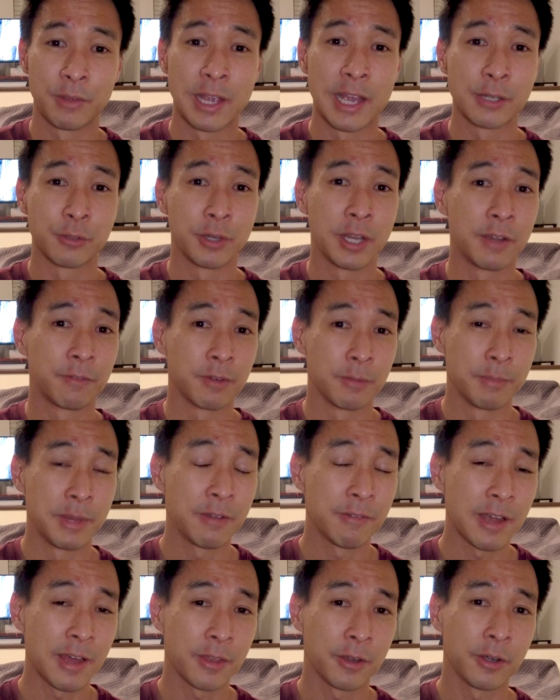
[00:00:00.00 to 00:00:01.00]
you guys don't hear from
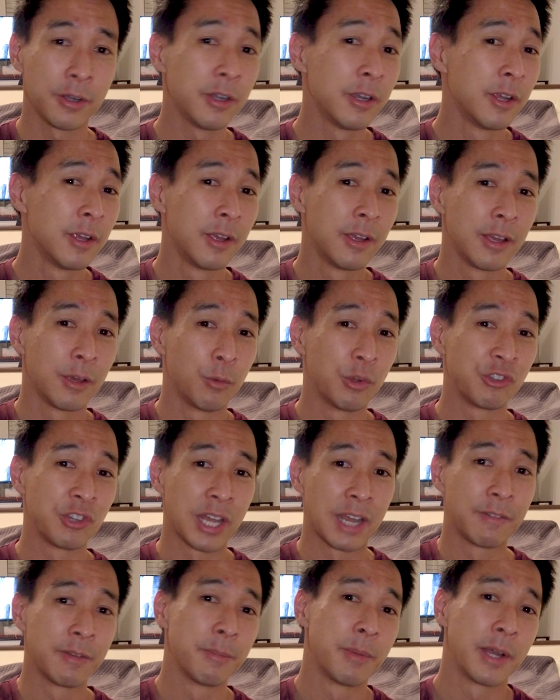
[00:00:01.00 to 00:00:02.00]
me rather,
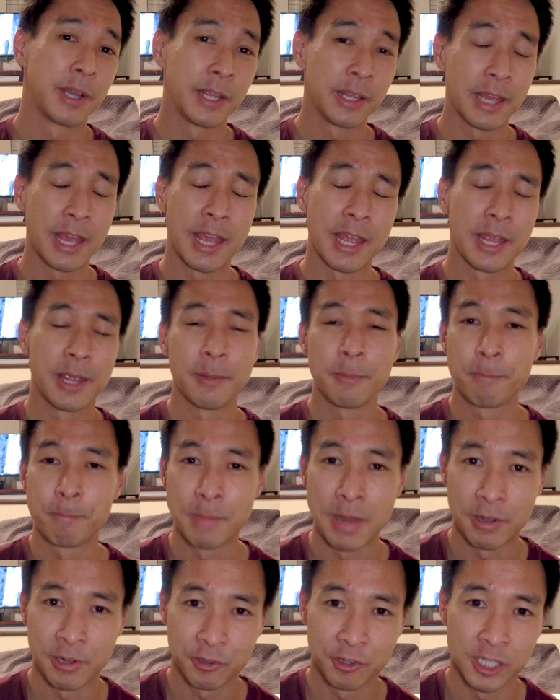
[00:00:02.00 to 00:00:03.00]
wishing everybody a
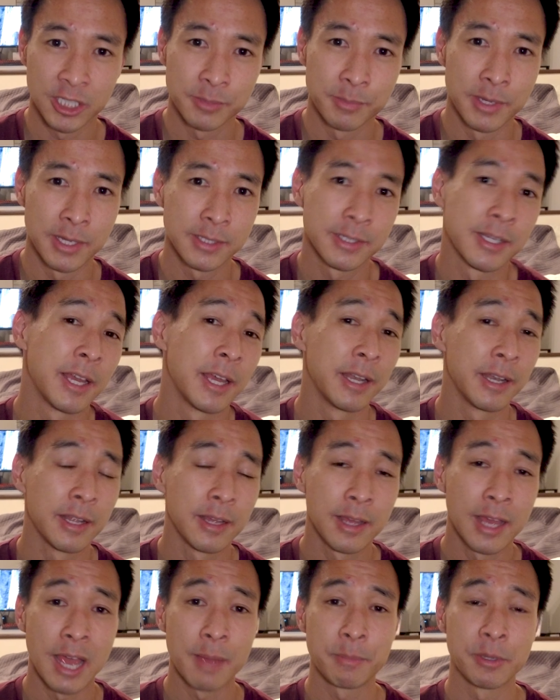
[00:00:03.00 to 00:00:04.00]
Merry Christmas and
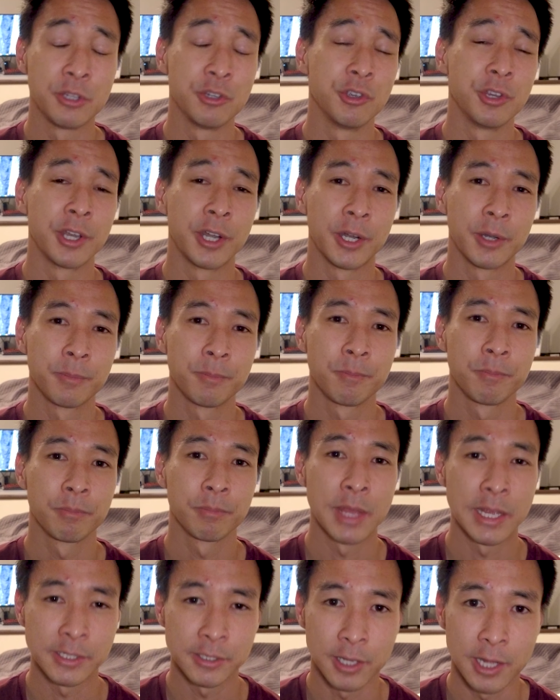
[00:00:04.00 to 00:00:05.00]
Happy New Year.
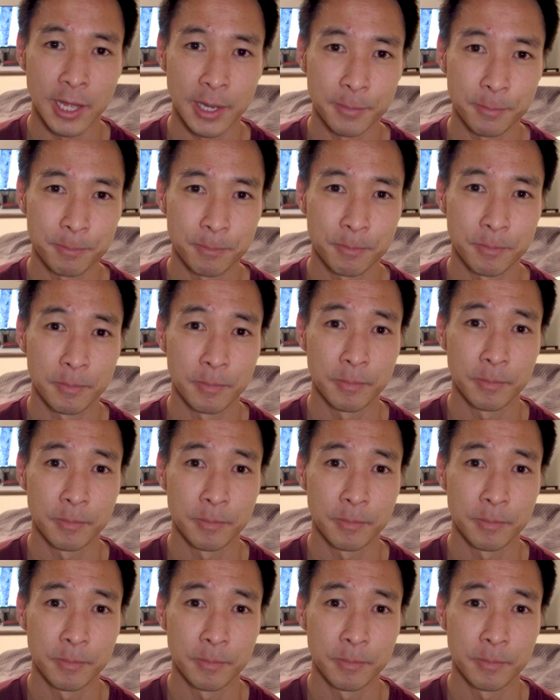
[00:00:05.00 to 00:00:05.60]
Thanks a lot.